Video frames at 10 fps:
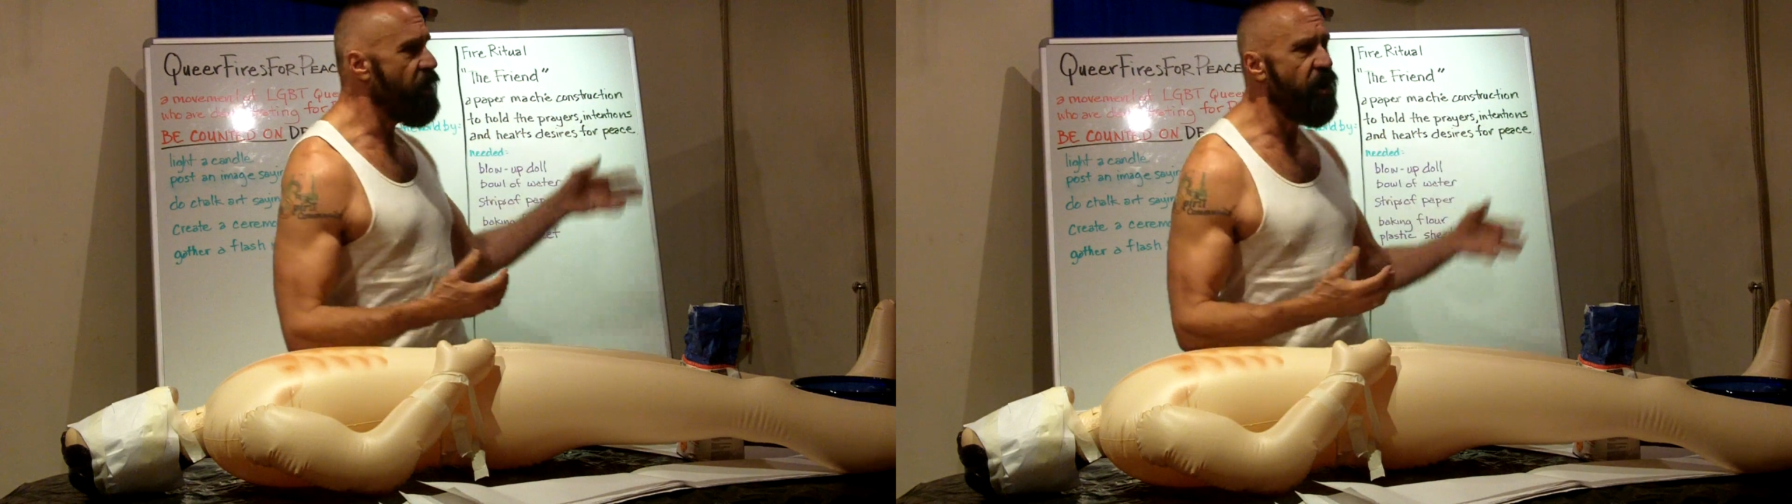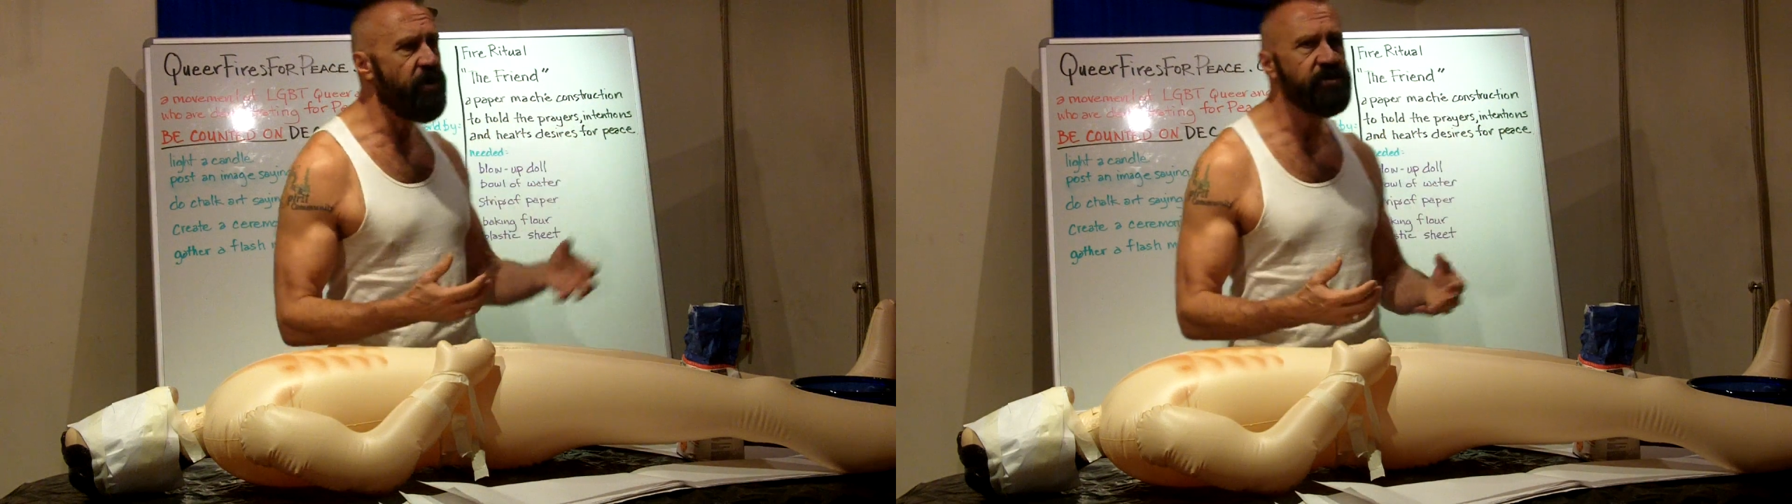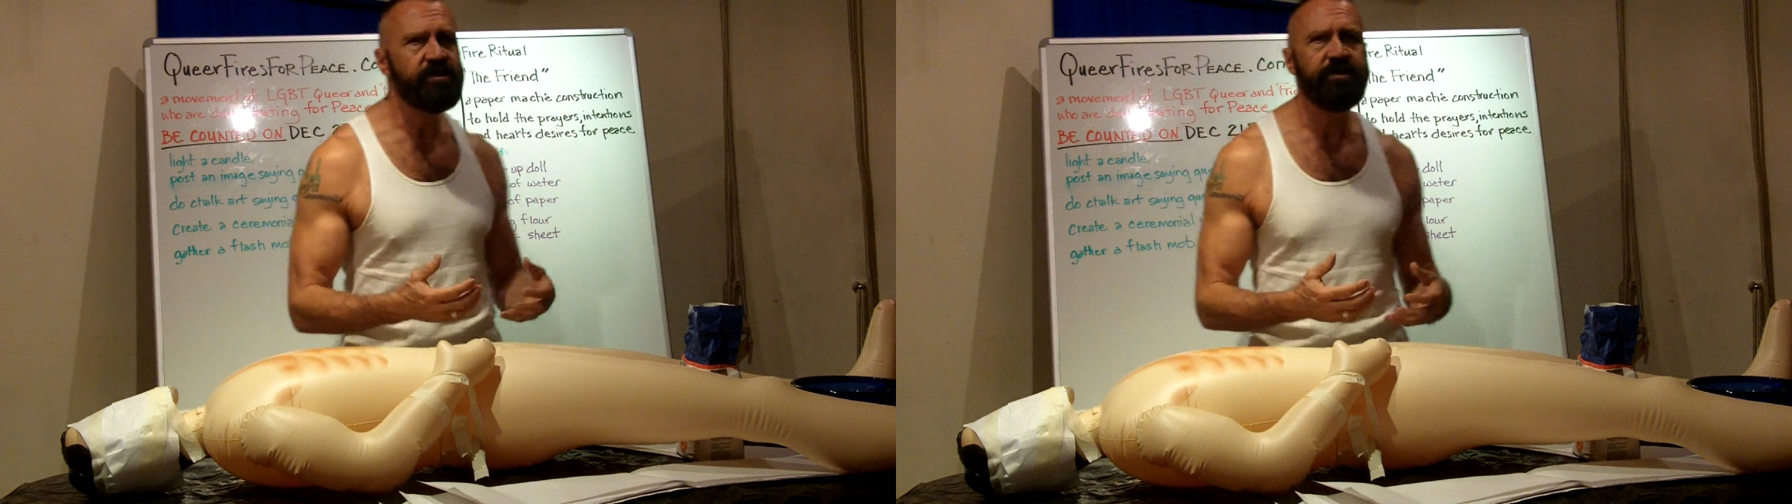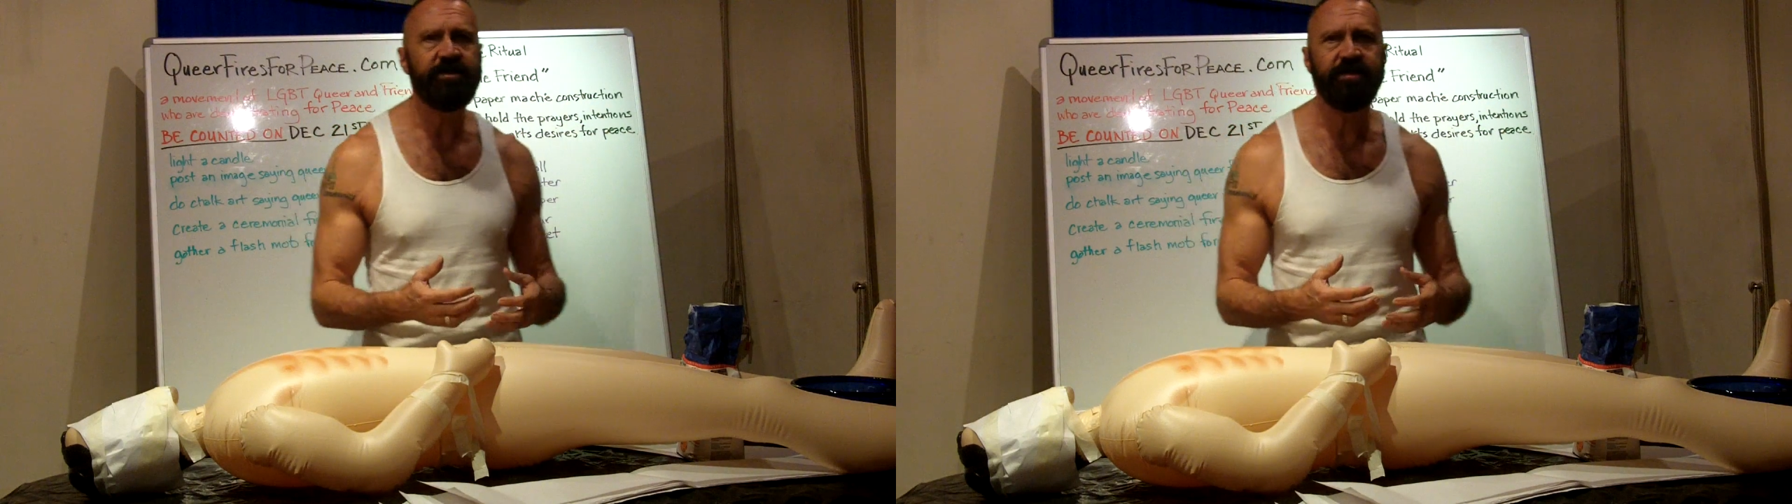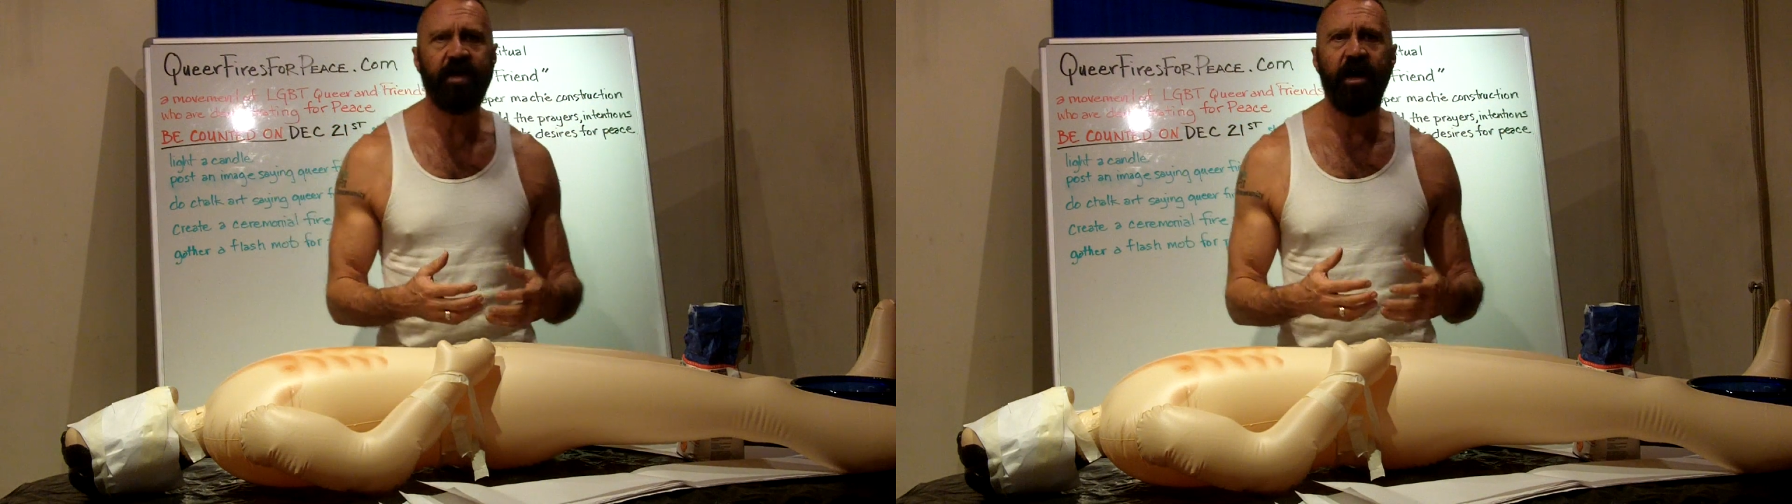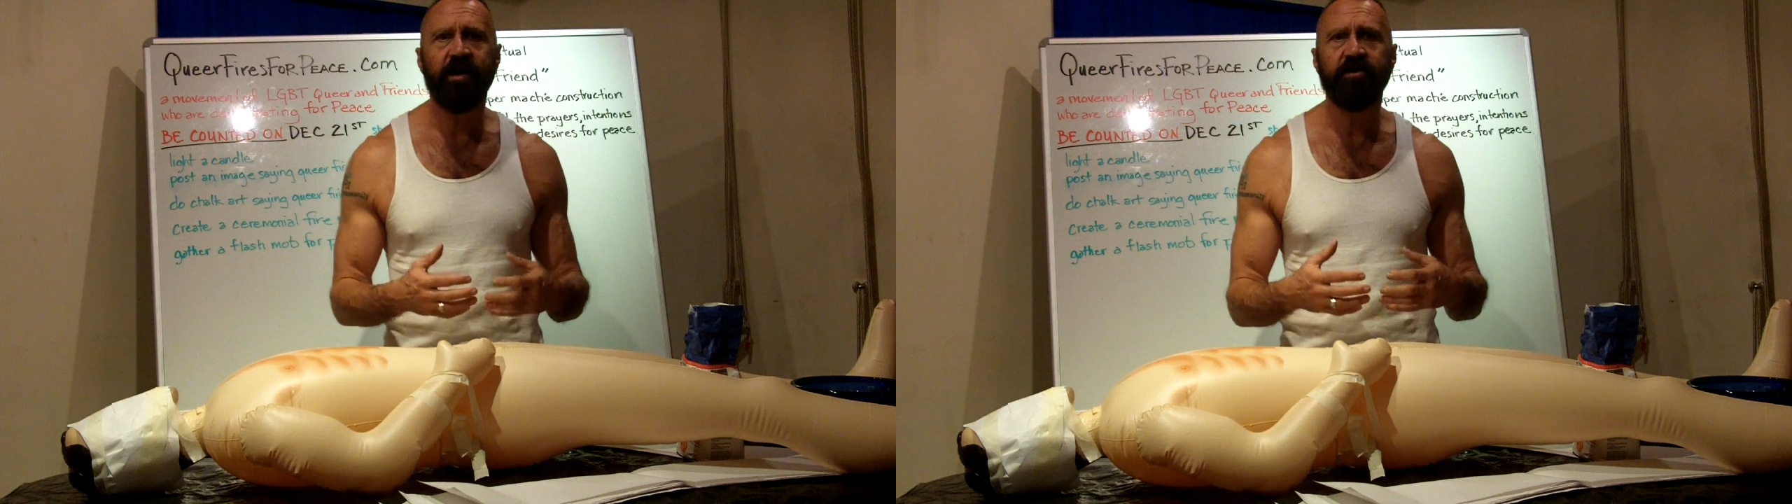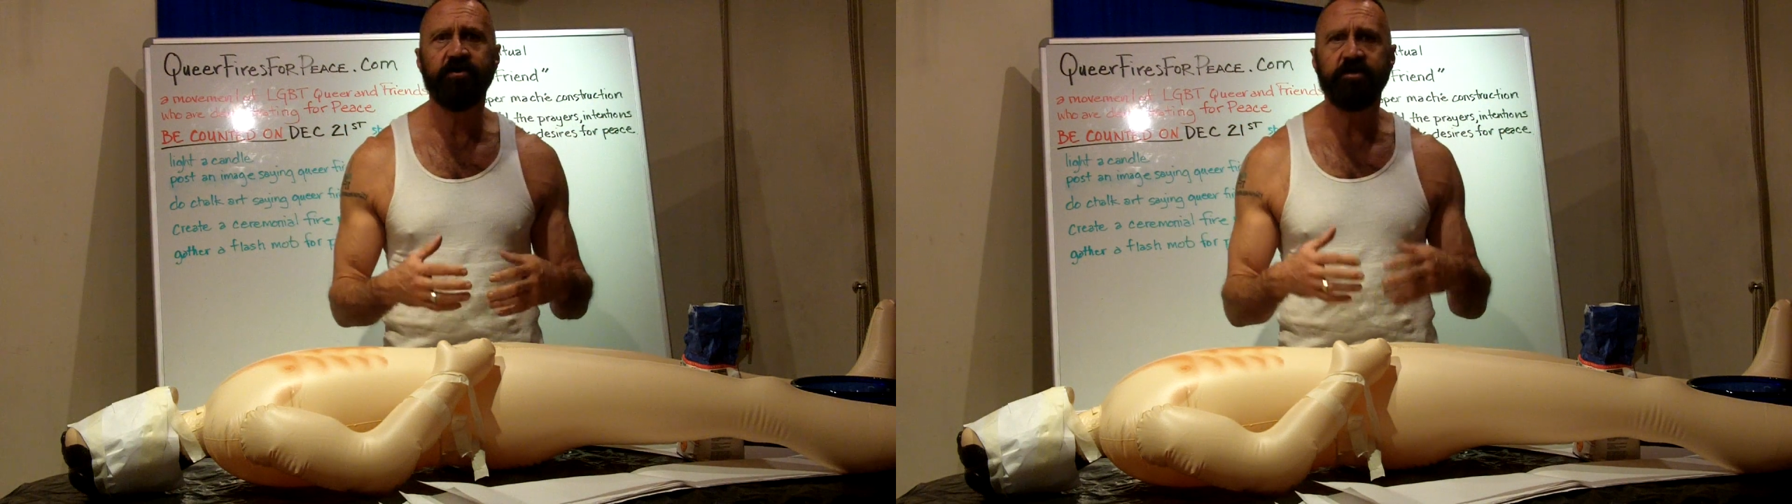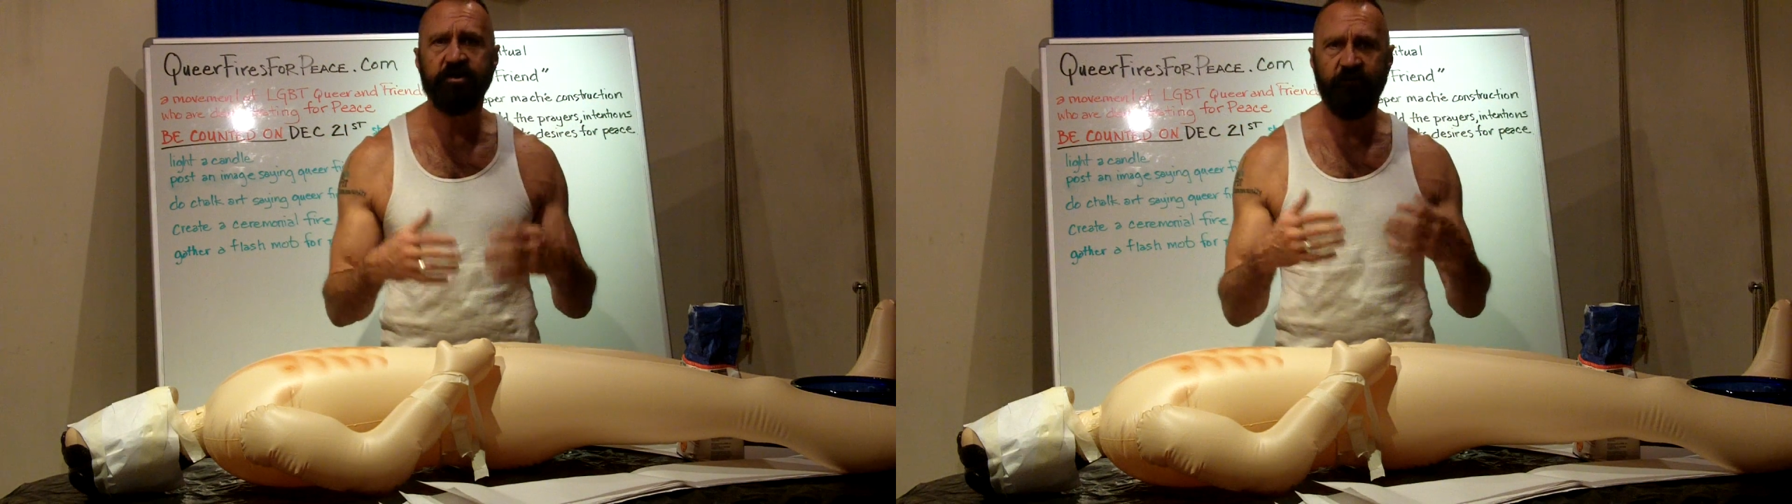our heart's desires